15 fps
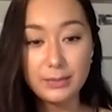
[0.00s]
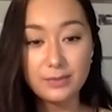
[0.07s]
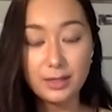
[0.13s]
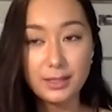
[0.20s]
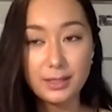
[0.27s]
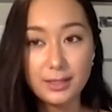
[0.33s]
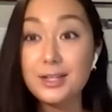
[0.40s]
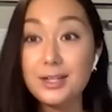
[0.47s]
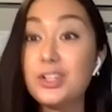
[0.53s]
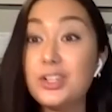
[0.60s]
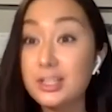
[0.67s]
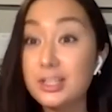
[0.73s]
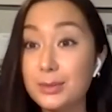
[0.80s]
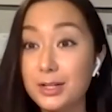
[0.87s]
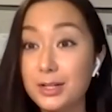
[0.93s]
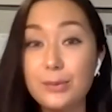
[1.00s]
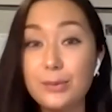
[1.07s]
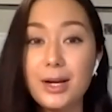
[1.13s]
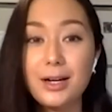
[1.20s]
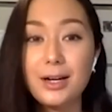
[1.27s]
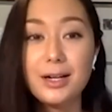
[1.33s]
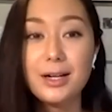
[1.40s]
interdisciplinary, where
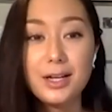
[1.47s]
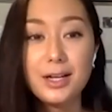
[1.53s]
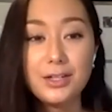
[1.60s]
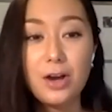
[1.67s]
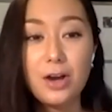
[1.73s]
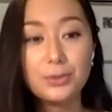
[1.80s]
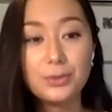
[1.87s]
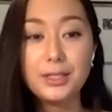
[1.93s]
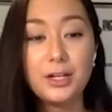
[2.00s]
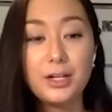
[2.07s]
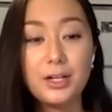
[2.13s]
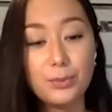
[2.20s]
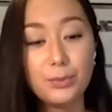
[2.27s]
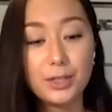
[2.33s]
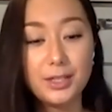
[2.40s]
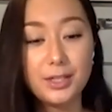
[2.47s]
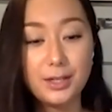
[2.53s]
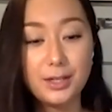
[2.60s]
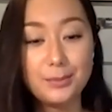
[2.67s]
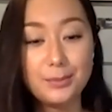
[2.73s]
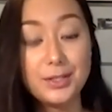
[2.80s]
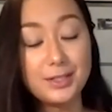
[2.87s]
not only are you working on
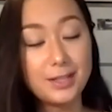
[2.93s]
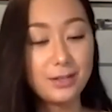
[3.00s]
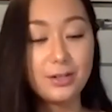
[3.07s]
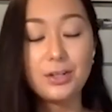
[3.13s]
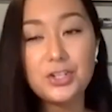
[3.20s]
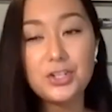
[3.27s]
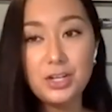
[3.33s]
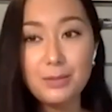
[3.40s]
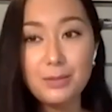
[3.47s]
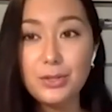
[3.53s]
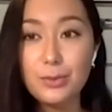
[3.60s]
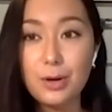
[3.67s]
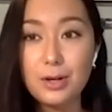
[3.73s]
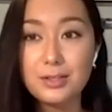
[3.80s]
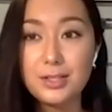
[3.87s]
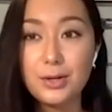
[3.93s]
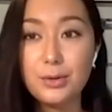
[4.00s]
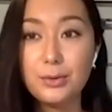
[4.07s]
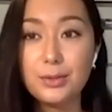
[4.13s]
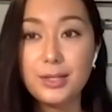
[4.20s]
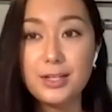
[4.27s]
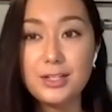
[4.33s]
building technology, but you also get
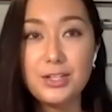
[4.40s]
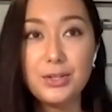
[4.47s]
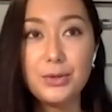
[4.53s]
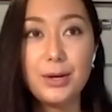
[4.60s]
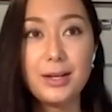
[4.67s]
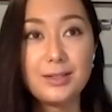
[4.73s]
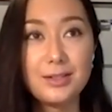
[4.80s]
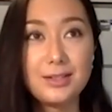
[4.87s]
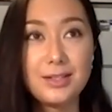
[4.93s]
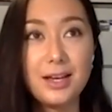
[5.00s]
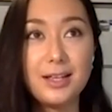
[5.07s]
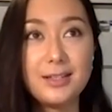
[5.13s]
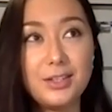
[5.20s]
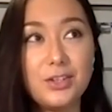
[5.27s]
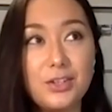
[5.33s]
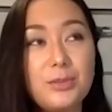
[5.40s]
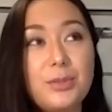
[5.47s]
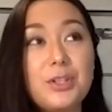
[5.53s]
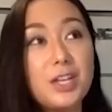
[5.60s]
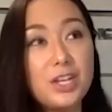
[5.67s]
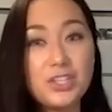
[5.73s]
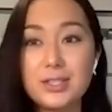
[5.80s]
to exercise like your
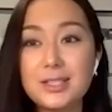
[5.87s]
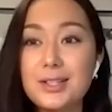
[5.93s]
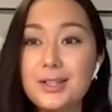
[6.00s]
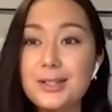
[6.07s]
communication skills